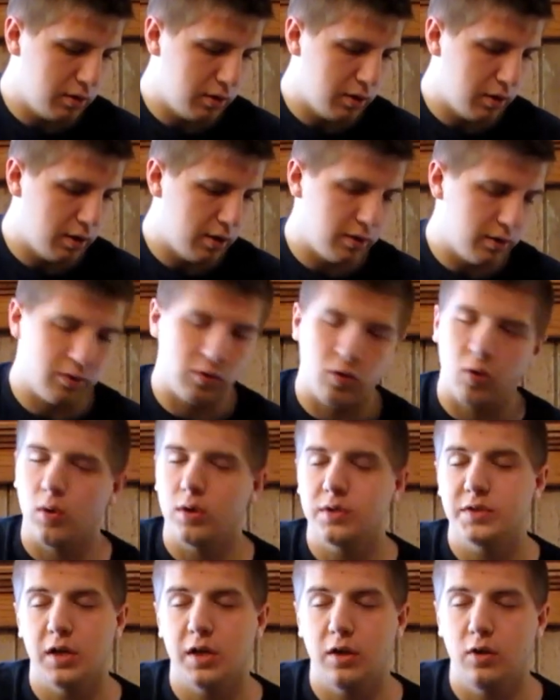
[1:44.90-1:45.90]
your
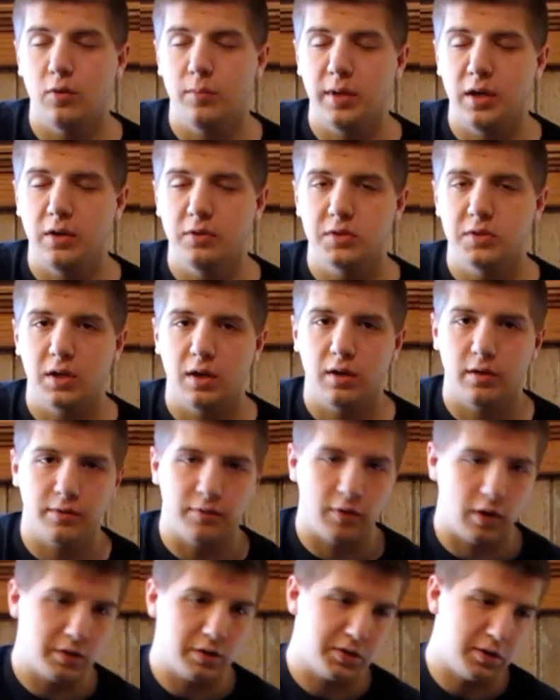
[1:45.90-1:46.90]
chords that you'll be using in the
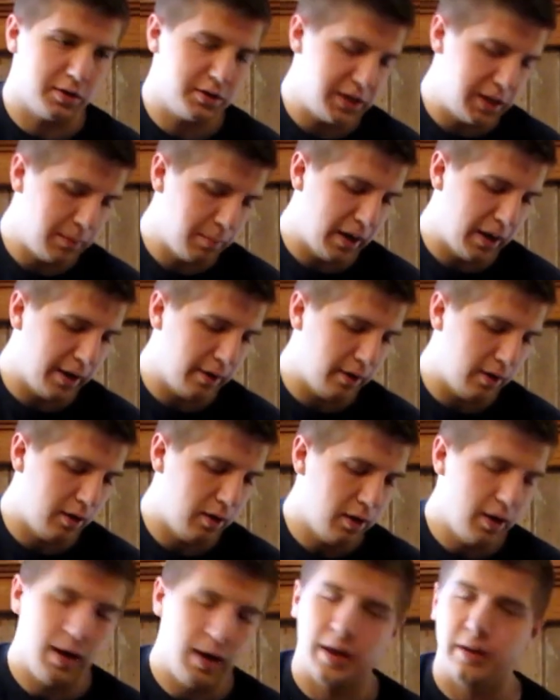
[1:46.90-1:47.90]
verse are D minor,
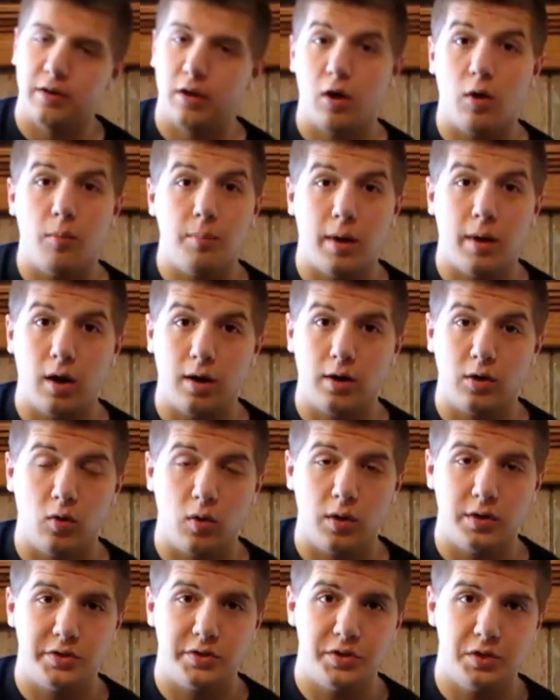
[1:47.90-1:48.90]
and they're all bar
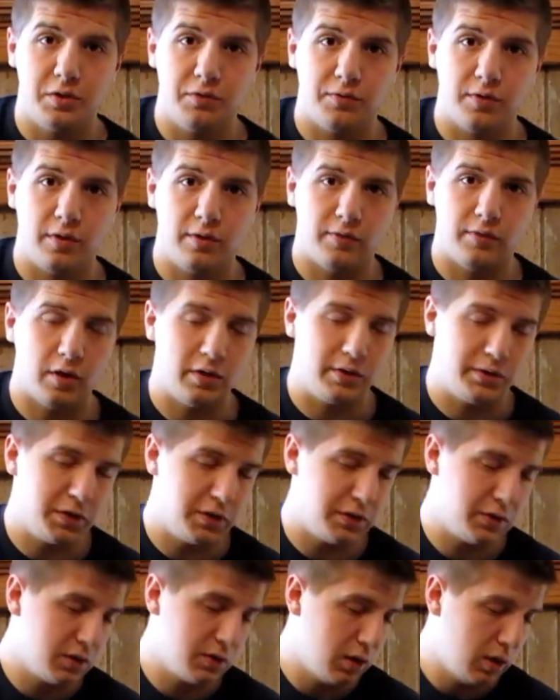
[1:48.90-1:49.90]
chords too for the
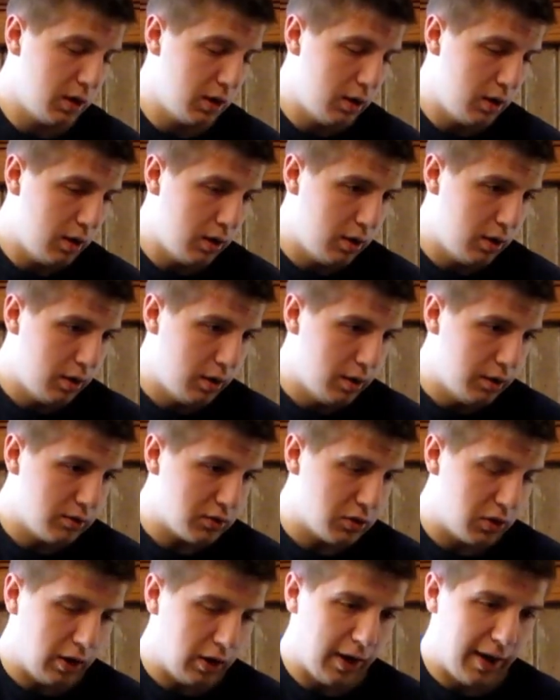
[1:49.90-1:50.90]
verses.
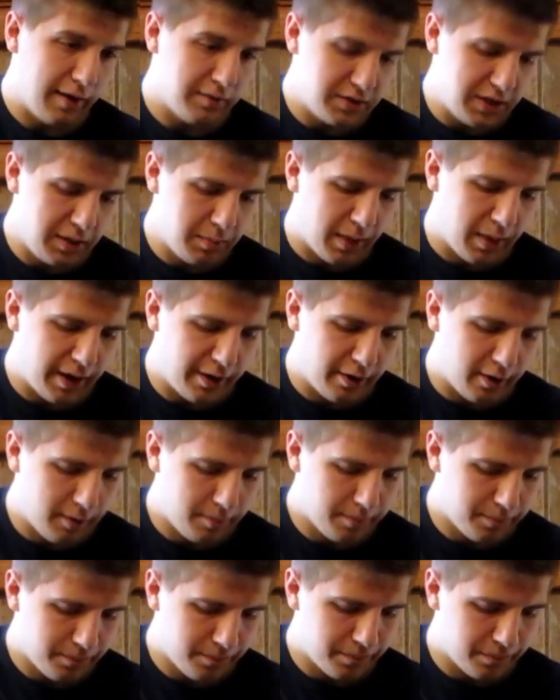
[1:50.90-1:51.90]
So you have D minor,
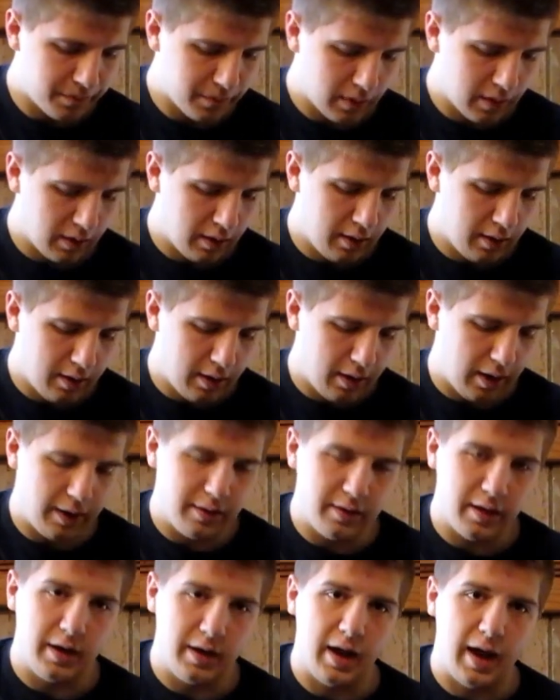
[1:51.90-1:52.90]

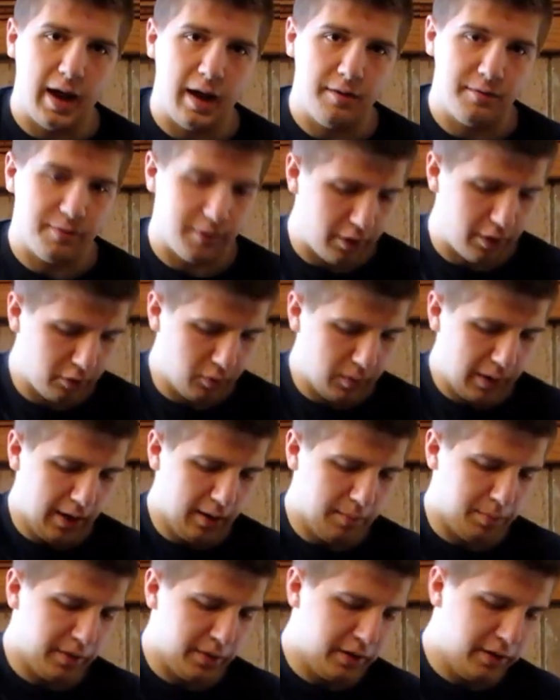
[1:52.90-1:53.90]
and then F all the way
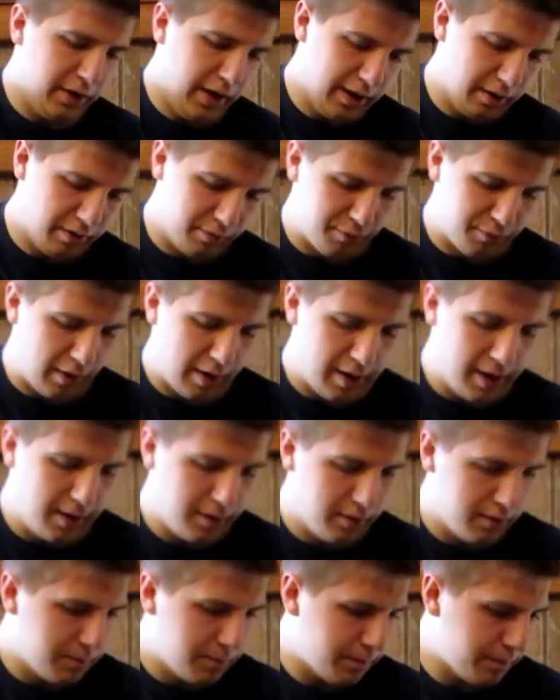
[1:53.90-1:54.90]
up on the 9th fret,
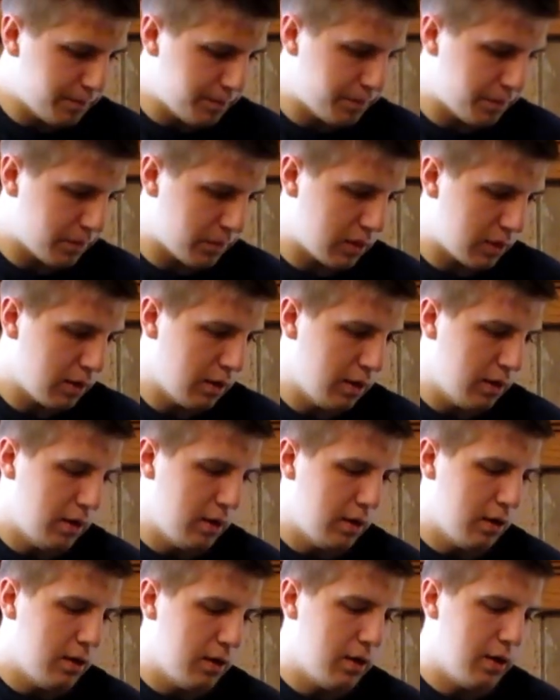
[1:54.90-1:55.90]
and
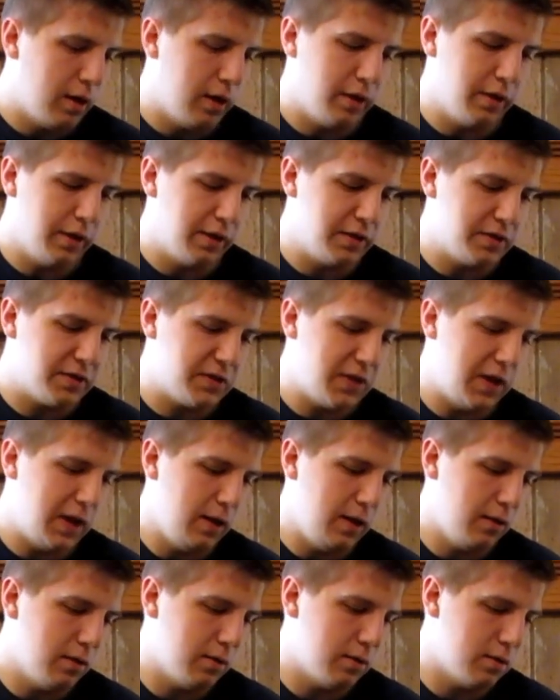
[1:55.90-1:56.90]
then
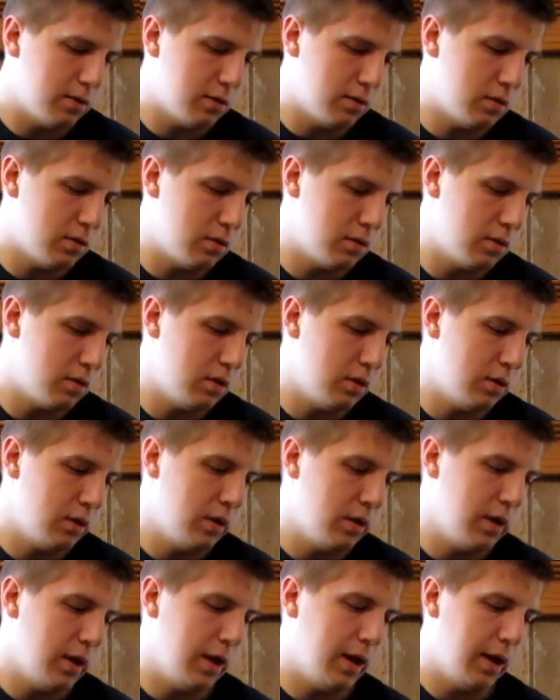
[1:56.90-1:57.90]
C,
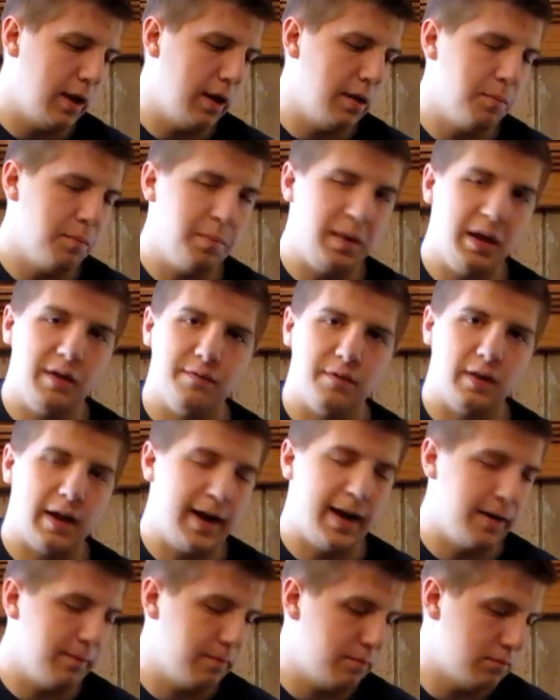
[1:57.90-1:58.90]
and B flat.